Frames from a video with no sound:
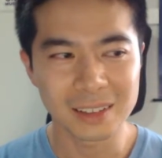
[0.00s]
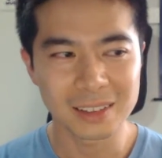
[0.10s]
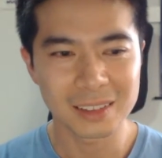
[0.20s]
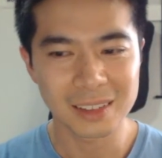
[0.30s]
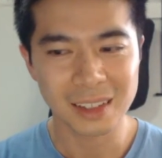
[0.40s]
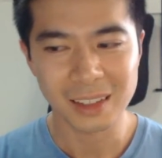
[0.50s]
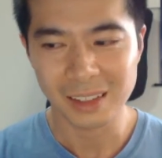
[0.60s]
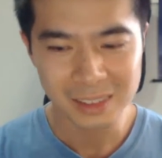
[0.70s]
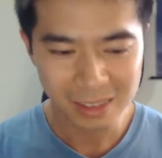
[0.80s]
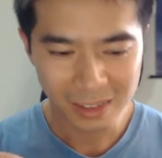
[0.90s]
It's like
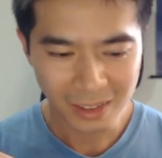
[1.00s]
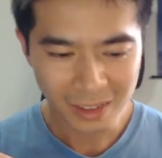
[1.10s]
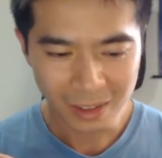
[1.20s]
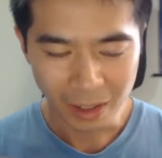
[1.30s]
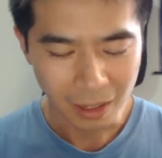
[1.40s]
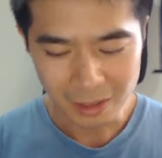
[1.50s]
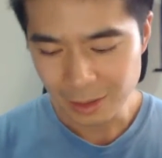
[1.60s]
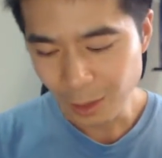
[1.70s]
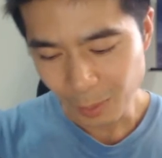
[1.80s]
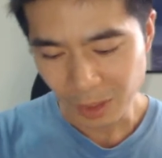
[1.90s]
I
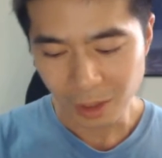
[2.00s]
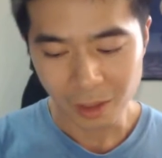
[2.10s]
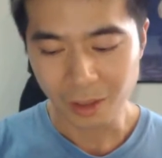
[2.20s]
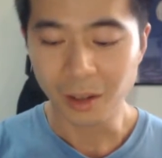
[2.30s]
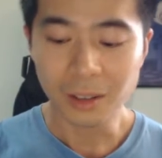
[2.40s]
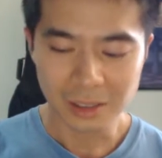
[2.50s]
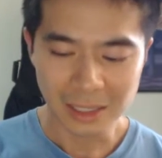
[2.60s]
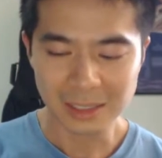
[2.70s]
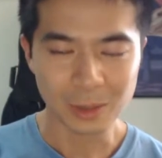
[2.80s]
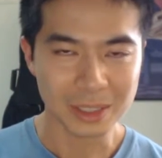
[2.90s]
just look at my clock and go, oh, so
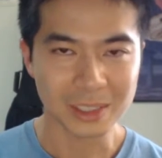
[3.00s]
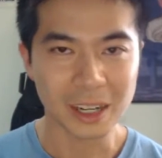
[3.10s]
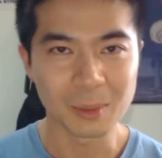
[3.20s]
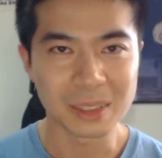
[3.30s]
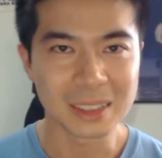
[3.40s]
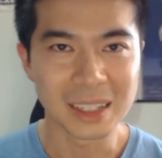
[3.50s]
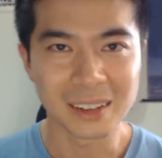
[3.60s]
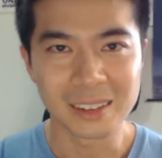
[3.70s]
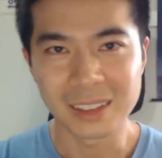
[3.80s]
that's what the time is now.